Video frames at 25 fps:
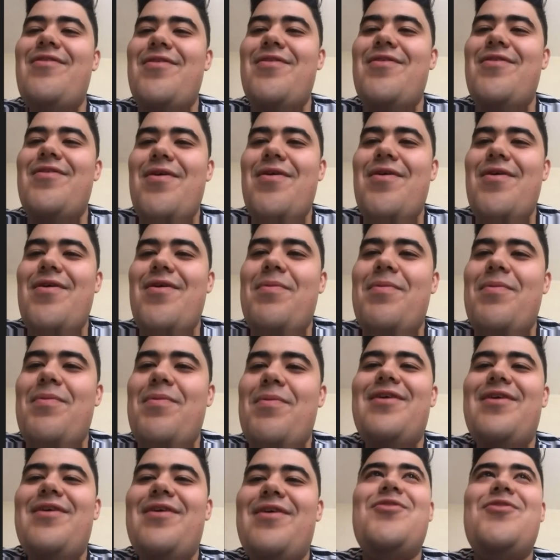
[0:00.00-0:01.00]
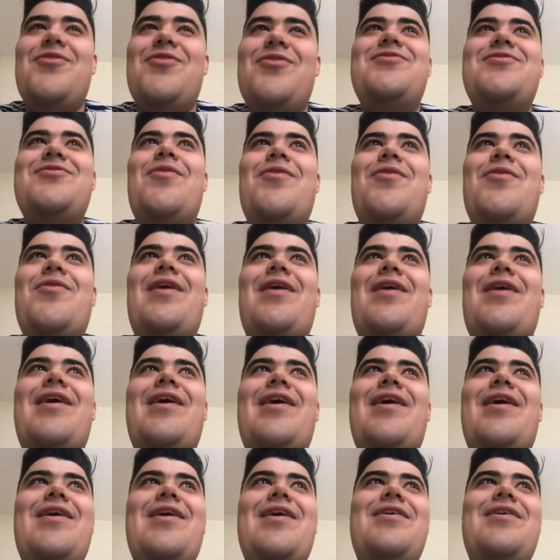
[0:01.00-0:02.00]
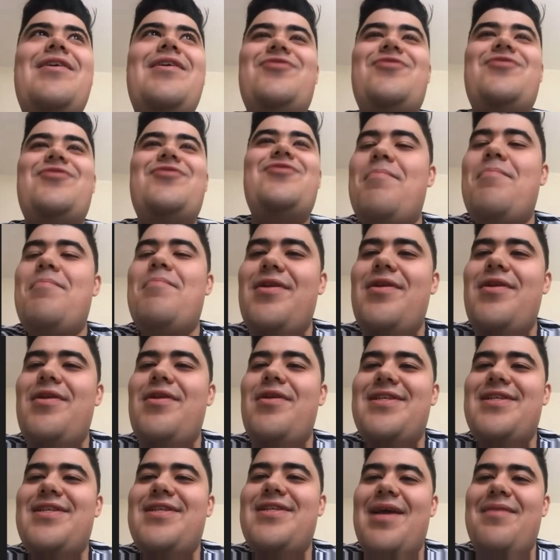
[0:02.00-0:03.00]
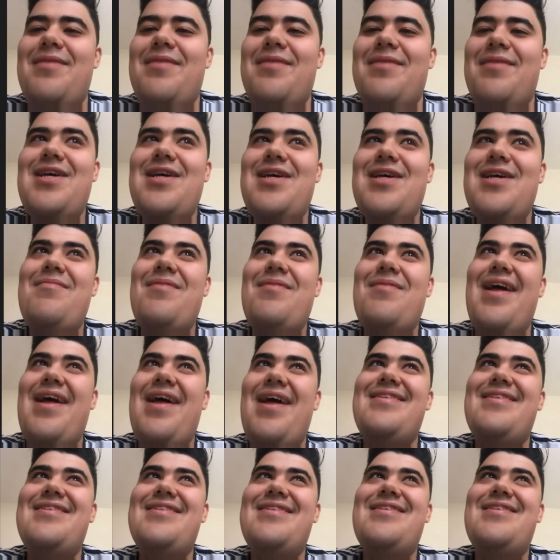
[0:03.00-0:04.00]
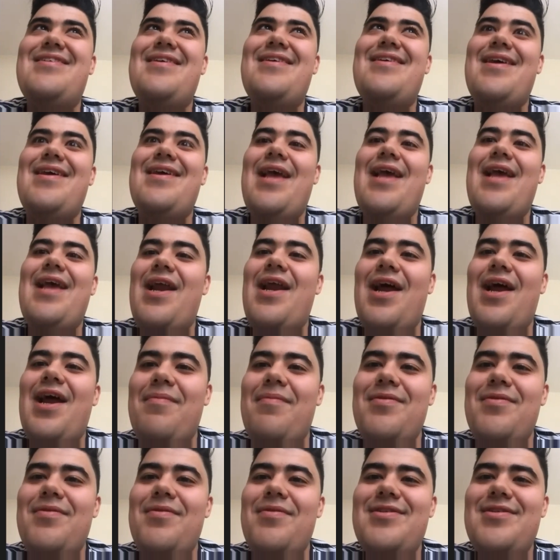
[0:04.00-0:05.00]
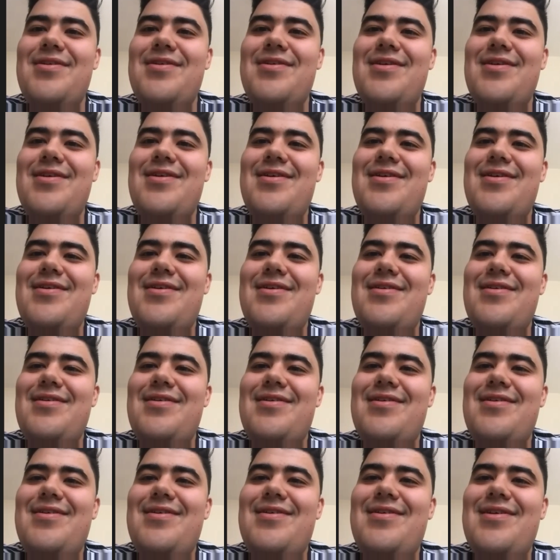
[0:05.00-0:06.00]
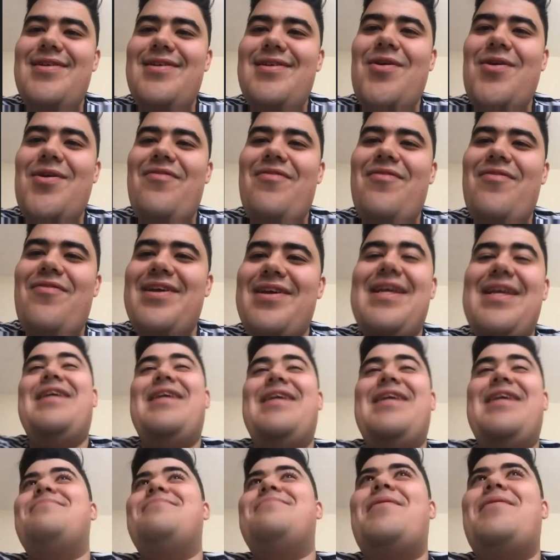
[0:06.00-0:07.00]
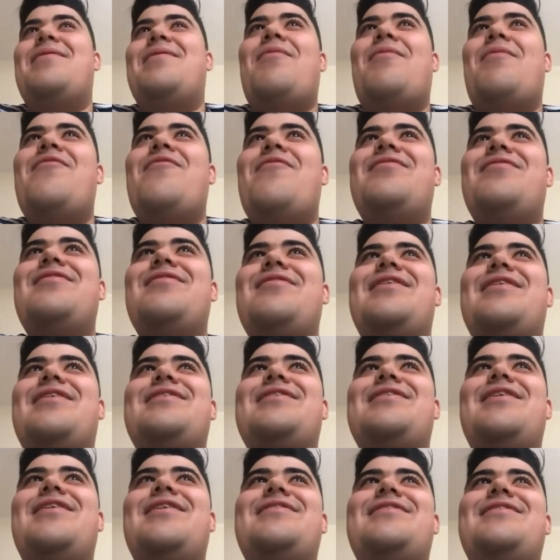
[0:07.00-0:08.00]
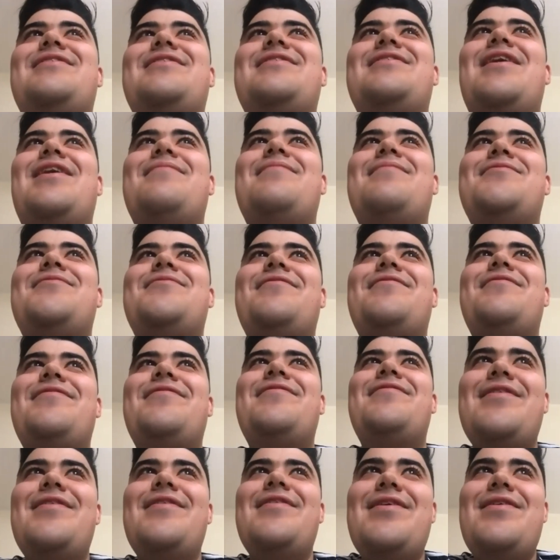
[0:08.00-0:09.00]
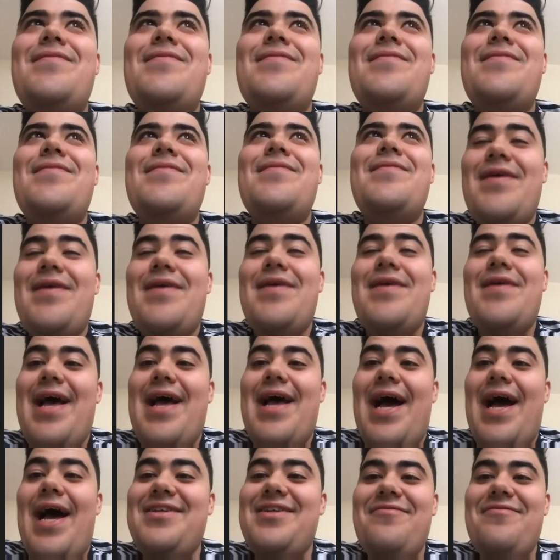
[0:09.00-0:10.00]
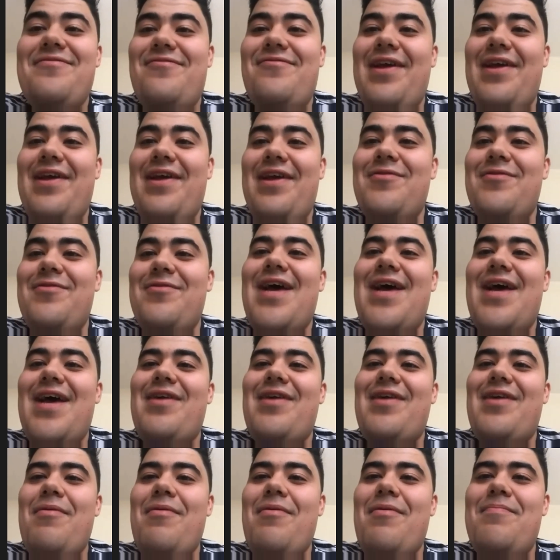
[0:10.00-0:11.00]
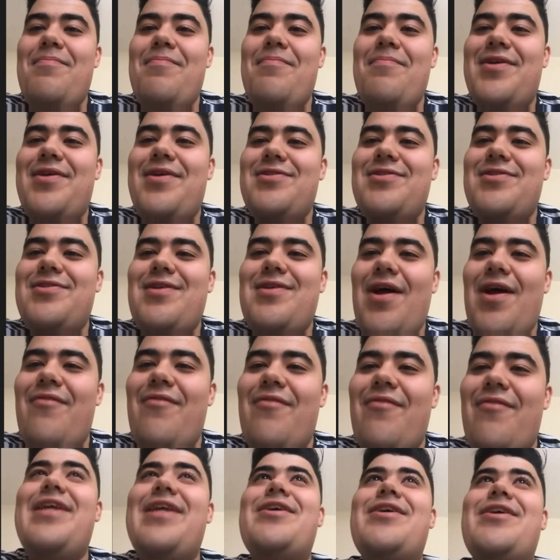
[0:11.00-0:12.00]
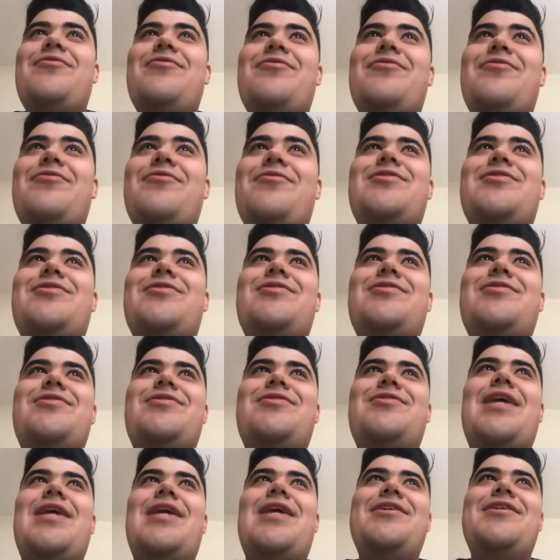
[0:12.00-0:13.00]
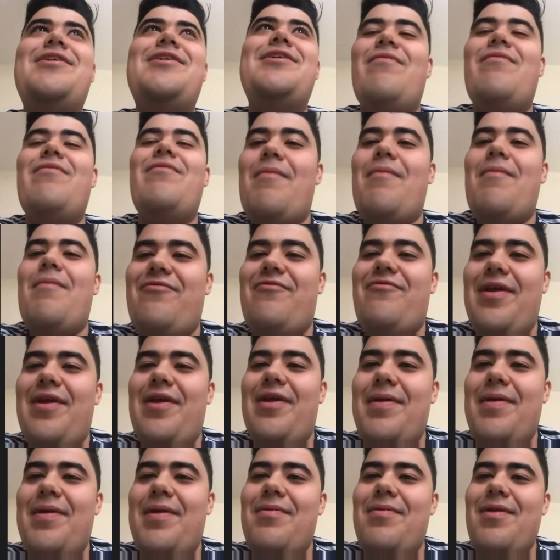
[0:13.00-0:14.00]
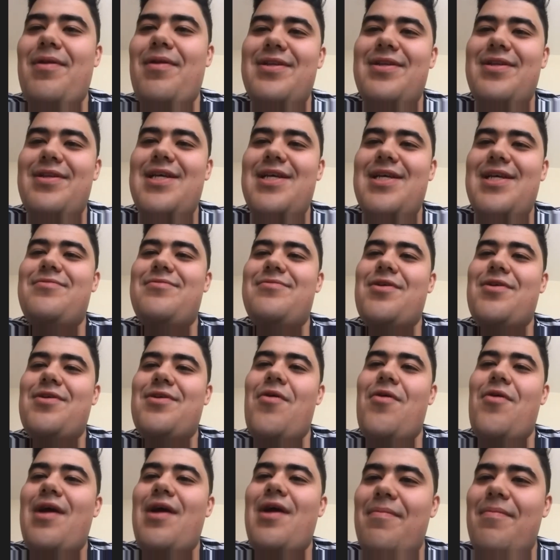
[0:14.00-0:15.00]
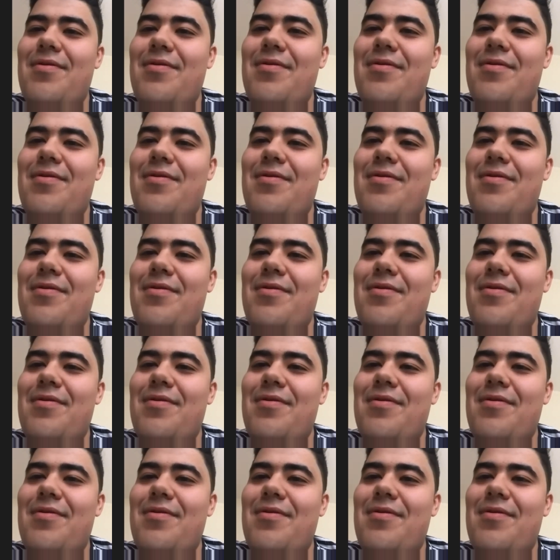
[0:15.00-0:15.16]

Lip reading: But then I was also like trembling at the same time, and yeah, it happened. So I think it's a bit of both in that sense, in terms of I didn't think it would ever happen because a radio station with about 3 people in said it was going to happen.